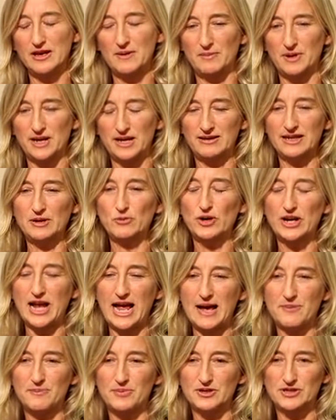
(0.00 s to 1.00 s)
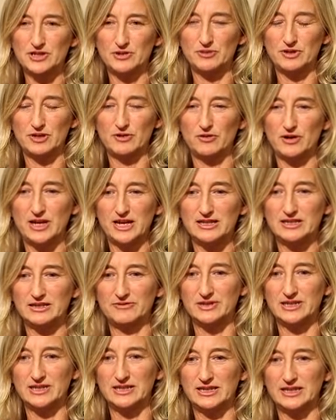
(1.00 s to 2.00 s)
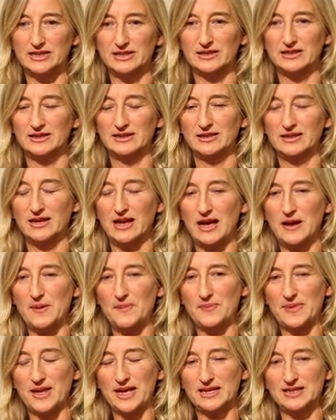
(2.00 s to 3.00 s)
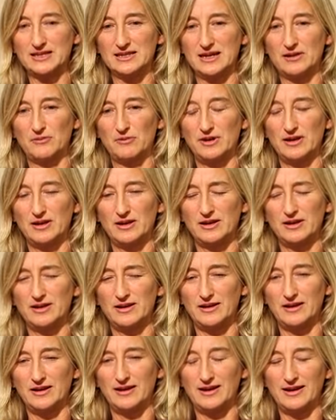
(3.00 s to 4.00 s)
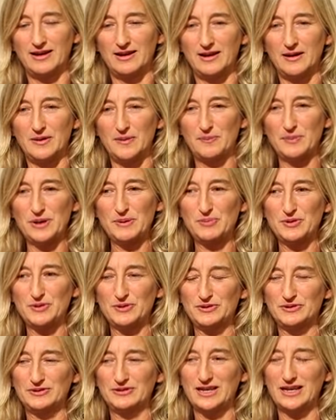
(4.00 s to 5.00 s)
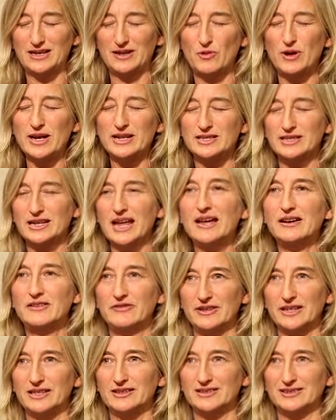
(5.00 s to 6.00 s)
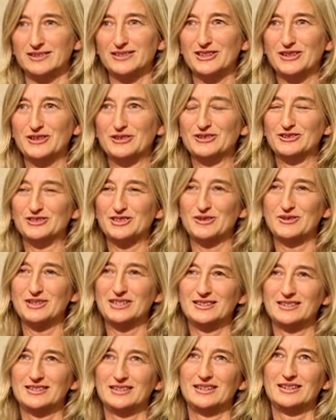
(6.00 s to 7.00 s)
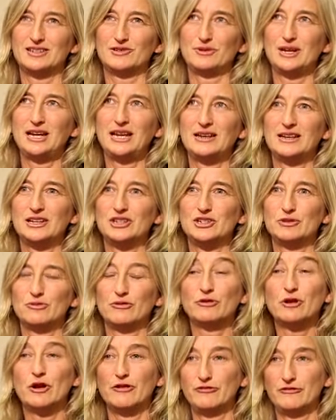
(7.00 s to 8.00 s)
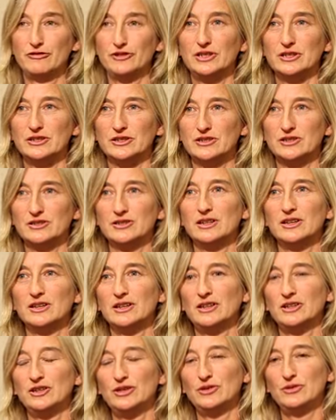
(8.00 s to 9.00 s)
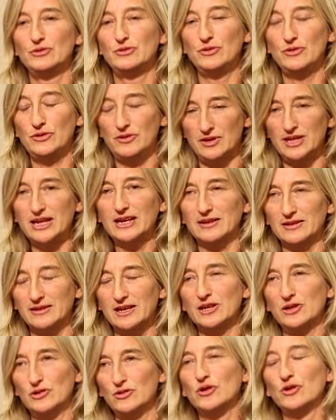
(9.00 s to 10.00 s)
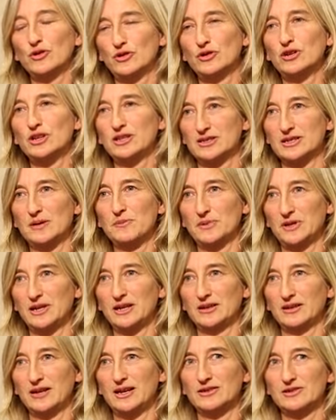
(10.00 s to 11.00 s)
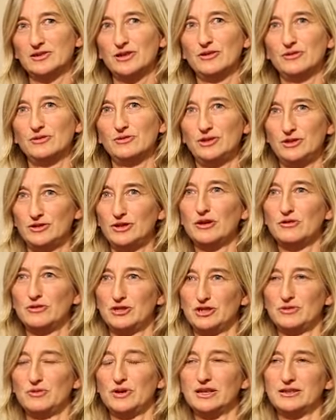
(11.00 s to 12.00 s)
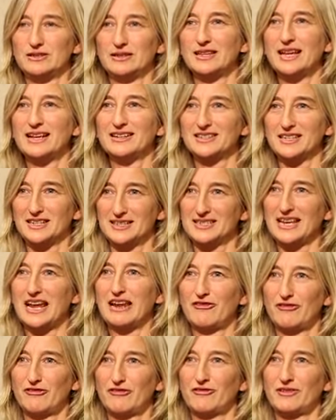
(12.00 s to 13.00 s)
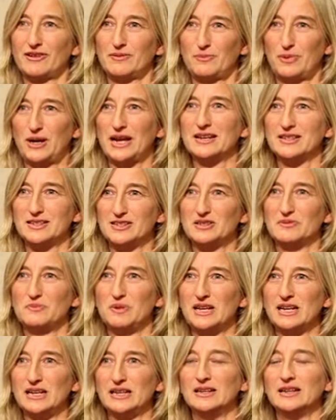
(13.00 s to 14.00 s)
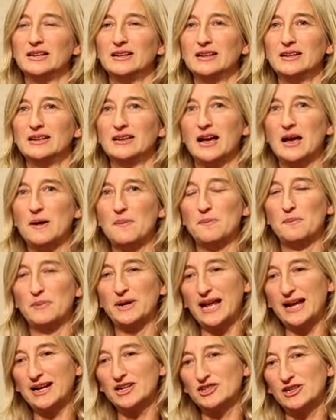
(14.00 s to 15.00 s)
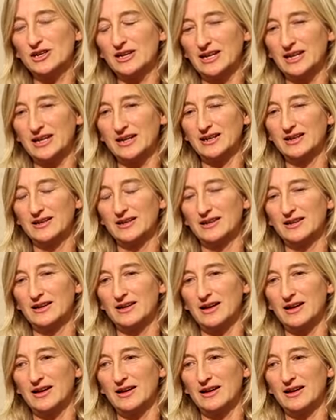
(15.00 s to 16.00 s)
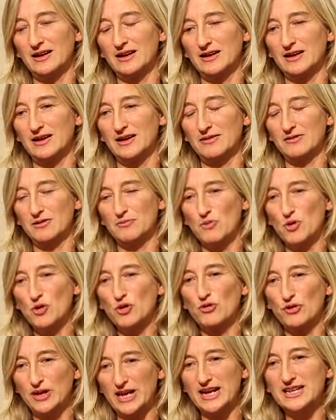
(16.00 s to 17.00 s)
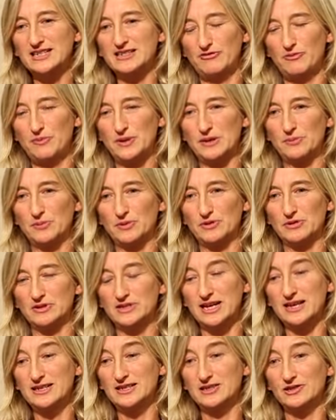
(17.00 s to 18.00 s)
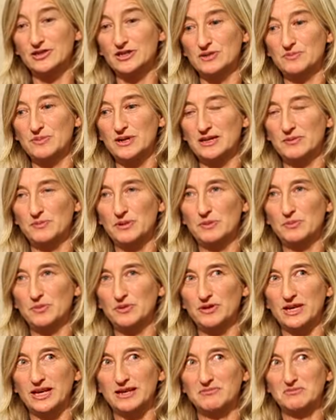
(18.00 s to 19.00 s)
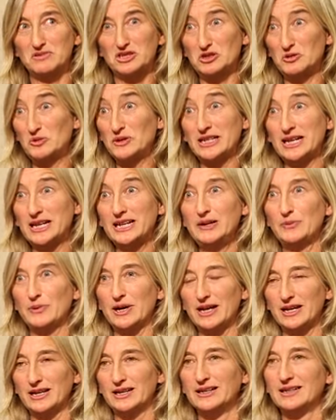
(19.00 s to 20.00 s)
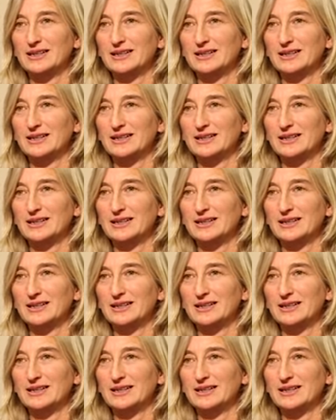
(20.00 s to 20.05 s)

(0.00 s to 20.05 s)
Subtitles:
But I think what happens with creativity is that people, they're quite scared of it. So it's really an issue of confidence. You think that you're not good at something, and so you don't do it, and that's a safe place to be. But actually, more creative people tend to just be the people that do it anyway.